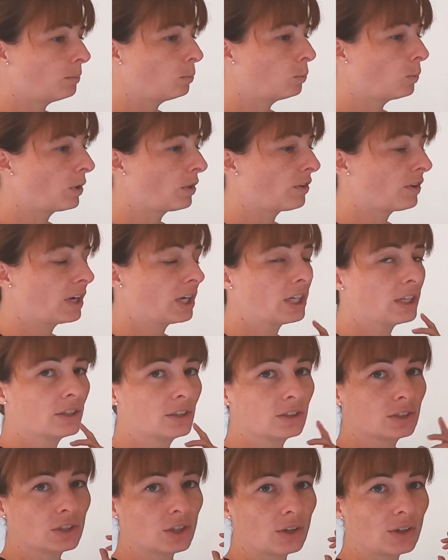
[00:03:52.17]
whether I
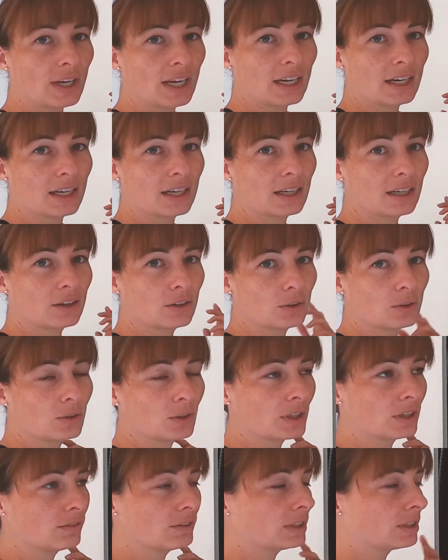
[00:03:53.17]
can donate it or
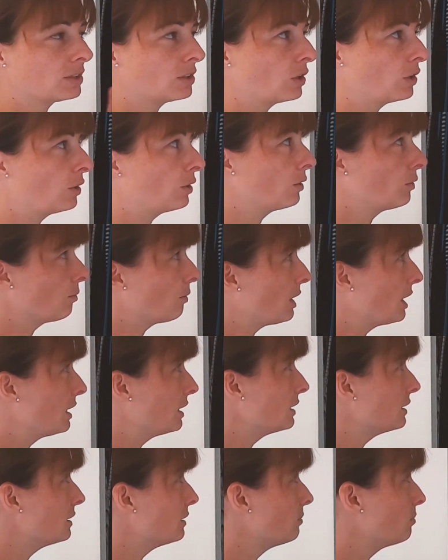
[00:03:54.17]
give it to
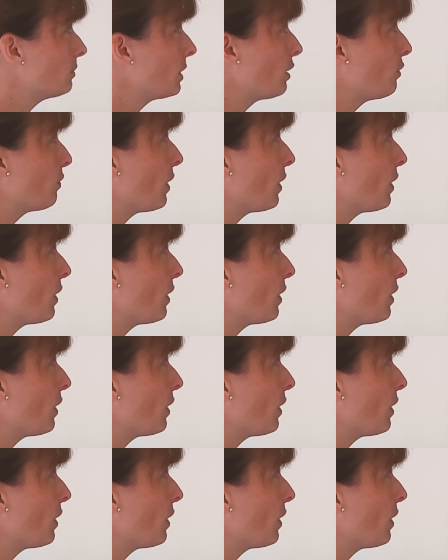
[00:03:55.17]
my